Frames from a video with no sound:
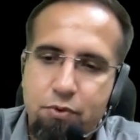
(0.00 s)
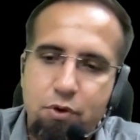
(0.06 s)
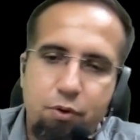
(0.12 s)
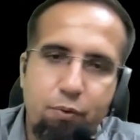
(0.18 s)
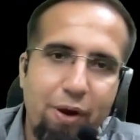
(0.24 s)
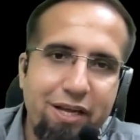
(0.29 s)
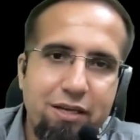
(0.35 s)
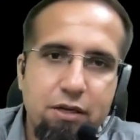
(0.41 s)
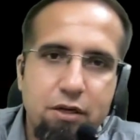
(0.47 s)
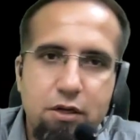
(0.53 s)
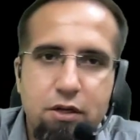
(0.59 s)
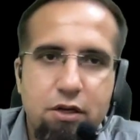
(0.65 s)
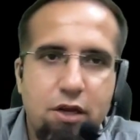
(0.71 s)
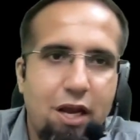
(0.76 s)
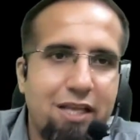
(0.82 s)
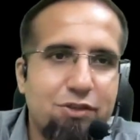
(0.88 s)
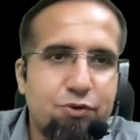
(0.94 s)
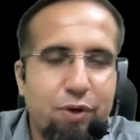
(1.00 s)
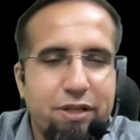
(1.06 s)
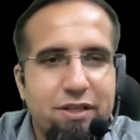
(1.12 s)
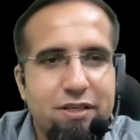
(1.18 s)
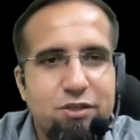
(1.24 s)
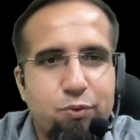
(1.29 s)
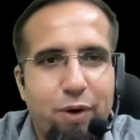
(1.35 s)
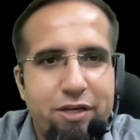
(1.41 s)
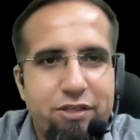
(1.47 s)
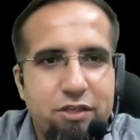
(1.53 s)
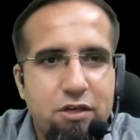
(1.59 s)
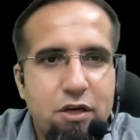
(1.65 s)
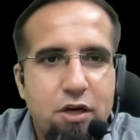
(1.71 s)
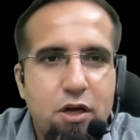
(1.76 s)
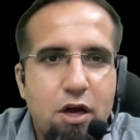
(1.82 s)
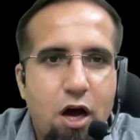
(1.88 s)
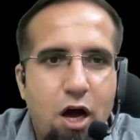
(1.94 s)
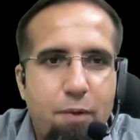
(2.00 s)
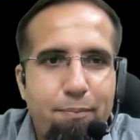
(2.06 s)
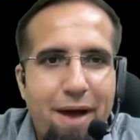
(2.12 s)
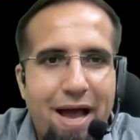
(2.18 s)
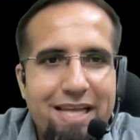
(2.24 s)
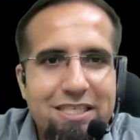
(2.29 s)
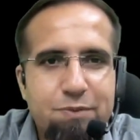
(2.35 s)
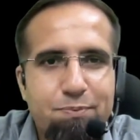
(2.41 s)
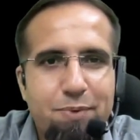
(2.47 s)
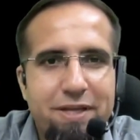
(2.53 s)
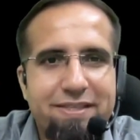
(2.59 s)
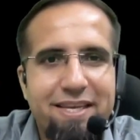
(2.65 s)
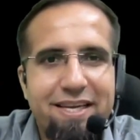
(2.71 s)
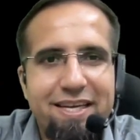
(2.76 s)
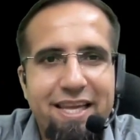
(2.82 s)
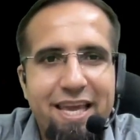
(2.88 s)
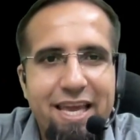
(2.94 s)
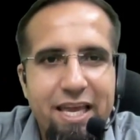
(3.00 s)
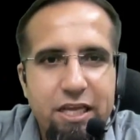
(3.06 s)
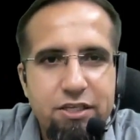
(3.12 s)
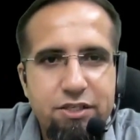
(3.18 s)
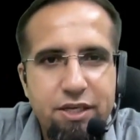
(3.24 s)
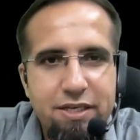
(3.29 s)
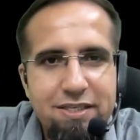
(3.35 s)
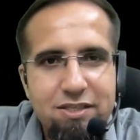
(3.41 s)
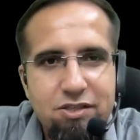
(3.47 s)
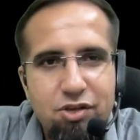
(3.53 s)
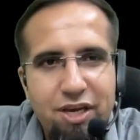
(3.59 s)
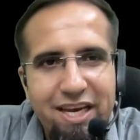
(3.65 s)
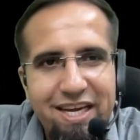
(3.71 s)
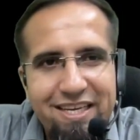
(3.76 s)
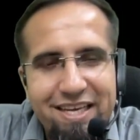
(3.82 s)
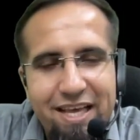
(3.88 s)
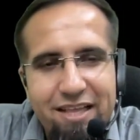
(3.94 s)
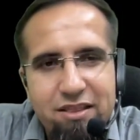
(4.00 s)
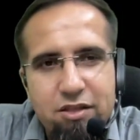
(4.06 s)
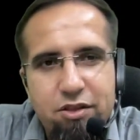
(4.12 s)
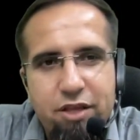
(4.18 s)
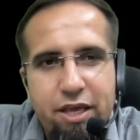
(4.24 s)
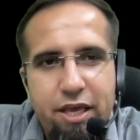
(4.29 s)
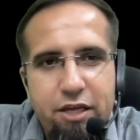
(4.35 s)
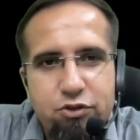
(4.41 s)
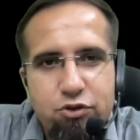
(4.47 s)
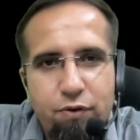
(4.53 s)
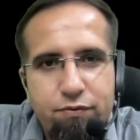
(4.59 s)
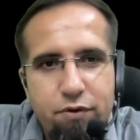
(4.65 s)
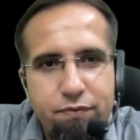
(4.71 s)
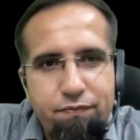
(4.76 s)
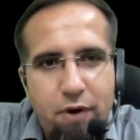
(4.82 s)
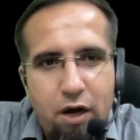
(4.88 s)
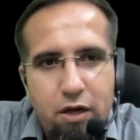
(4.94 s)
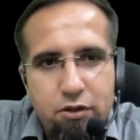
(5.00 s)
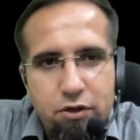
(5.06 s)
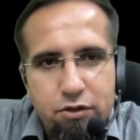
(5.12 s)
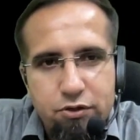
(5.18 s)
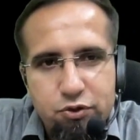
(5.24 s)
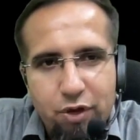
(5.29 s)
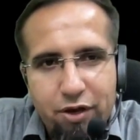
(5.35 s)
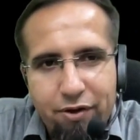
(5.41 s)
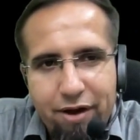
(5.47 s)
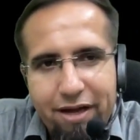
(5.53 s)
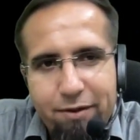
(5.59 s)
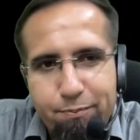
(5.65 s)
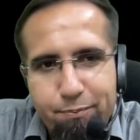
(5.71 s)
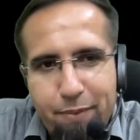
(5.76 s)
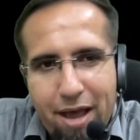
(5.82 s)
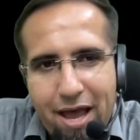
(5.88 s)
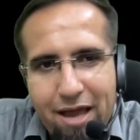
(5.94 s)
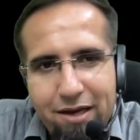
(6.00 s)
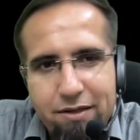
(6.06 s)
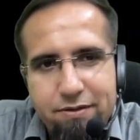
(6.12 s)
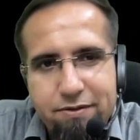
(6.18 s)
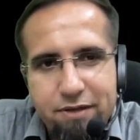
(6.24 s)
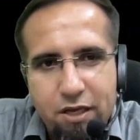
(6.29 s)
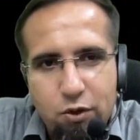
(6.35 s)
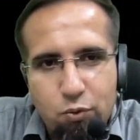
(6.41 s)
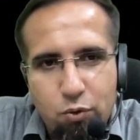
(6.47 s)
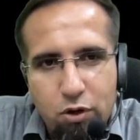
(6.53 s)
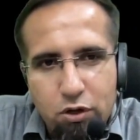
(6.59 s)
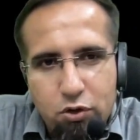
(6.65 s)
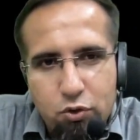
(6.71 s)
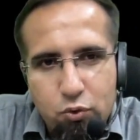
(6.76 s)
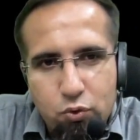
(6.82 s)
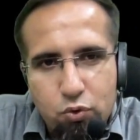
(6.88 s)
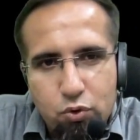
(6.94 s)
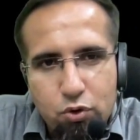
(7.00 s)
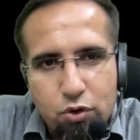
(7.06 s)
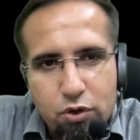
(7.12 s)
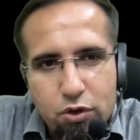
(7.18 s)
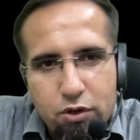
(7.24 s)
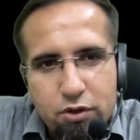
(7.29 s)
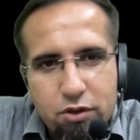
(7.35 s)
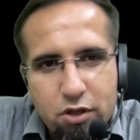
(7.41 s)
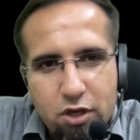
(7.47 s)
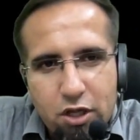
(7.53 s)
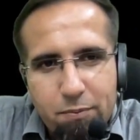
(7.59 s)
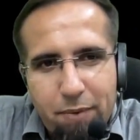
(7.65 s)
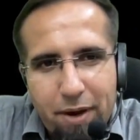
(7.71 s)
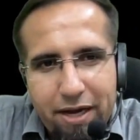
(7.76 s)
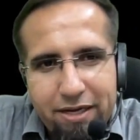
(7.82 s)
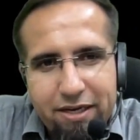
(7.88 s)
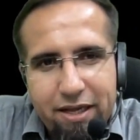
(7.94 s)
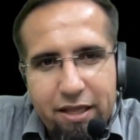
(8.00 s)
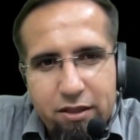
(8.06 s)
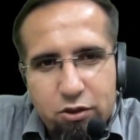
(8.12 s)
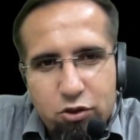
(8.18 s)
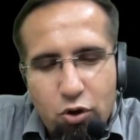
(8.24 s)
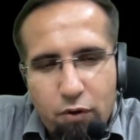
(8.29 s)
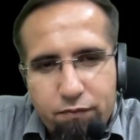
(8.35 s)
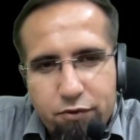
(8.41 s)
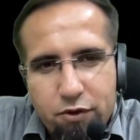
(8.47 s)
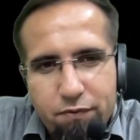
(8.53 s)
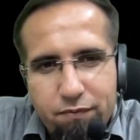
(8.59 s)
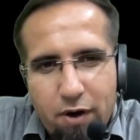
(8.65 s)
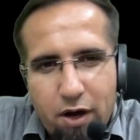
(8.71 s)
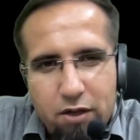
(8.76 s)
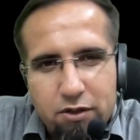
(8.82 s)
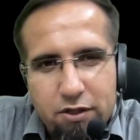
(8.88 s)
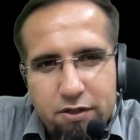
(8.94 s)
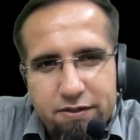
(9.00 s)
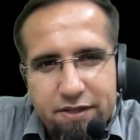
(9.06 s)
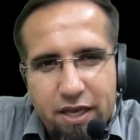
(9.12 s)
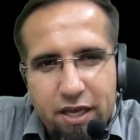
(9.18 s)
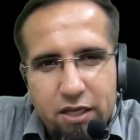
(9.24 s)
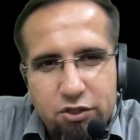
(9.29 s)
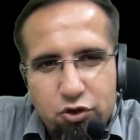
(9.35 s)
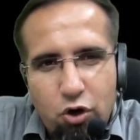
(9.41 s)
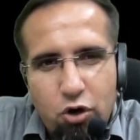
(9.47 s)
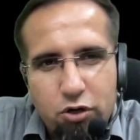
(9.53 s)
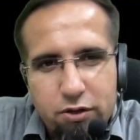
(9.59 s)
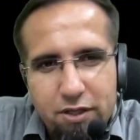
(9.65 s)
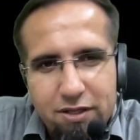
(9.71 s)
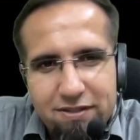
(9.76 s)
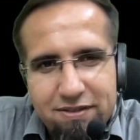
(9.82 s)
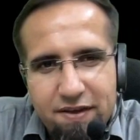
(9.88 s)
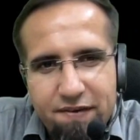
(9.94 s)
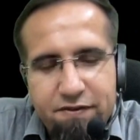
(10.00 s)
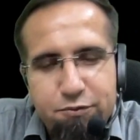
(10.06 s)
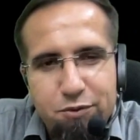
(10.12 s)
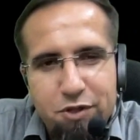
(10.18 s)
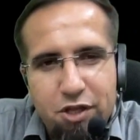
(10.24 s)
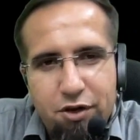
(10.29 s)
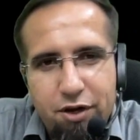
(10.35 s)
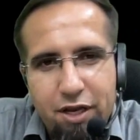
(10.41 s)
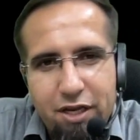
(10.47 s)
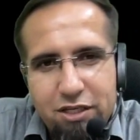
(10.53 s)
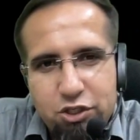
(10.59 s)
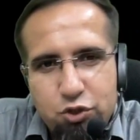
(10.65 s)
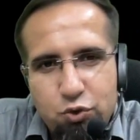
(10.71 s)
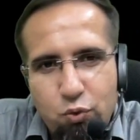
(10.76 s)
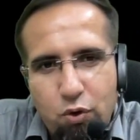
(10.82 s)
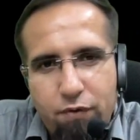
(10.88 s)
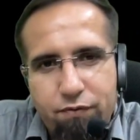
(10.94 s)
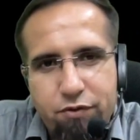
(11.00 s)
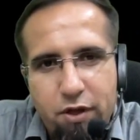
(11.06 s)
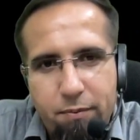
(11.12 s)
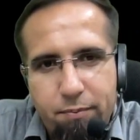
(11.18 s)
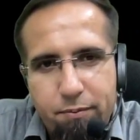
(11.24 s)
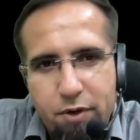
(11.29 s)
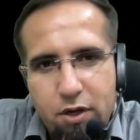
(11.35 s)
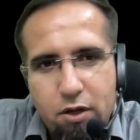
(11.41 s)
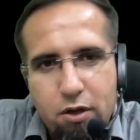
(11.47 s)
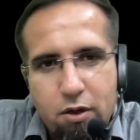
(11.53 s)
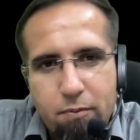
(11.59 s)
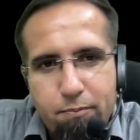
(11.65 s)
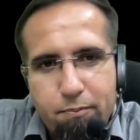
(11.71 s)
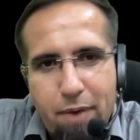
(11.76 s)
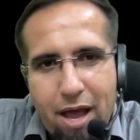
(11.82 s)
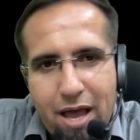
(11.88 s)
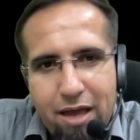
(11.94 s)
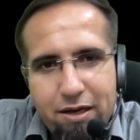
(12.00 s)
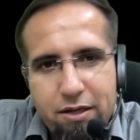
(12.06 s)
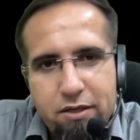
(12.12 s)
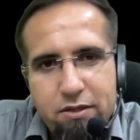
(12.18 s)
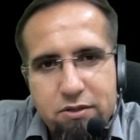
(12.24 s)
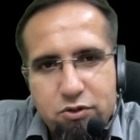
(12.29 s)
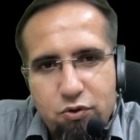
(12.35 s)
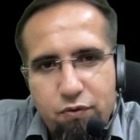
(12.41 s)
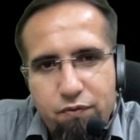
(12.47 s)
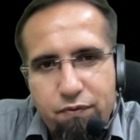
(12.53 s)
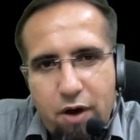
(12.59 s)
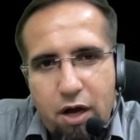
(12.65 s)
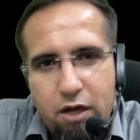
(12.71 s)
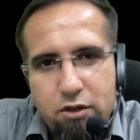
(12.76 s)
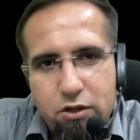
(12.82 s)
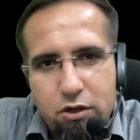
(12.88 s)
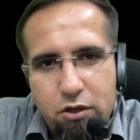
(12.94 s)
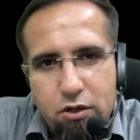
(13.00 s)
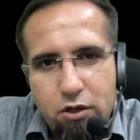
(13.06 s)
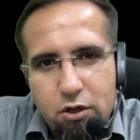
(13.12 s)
Right? Now let's look at this question. A man's present age is 3/10 the age of the father. So I write man is equal to 3/10 of the father's age, or this gives me the ratio of them. Man is to father